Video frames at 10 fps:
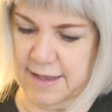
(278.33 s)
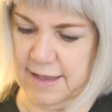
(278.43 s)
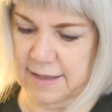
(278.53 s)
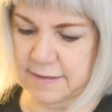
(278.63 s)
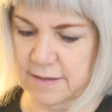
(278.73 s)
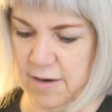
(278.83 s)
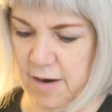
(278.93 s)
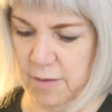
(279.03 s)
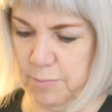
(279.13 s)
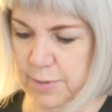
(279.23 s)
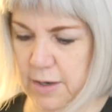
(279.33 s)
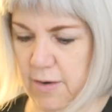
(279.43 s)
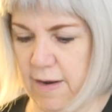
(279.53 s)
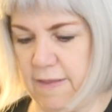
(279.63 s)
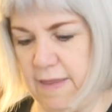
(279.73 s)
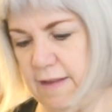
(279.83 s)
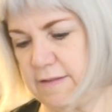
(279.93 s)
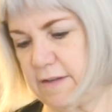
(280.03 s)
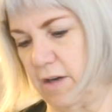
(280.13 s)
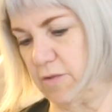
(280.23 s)
his are bigger, and
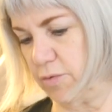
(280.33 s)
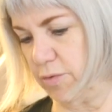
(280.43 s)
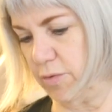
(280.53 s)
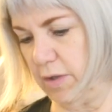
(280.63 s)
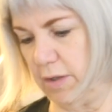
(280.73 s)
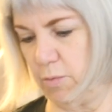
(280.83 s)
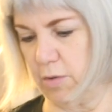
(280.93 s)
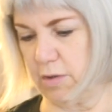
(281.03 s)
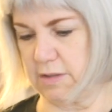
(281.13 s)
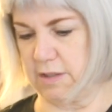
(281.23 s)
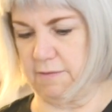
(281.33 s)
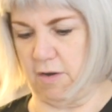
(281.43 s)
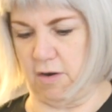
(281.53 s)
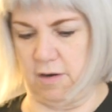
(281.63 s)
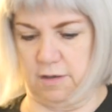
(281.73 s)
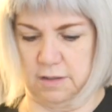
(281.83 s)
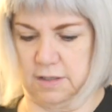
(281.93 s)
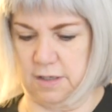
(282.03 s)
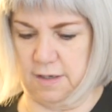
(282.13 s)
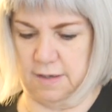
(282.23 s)
these are truly works of art.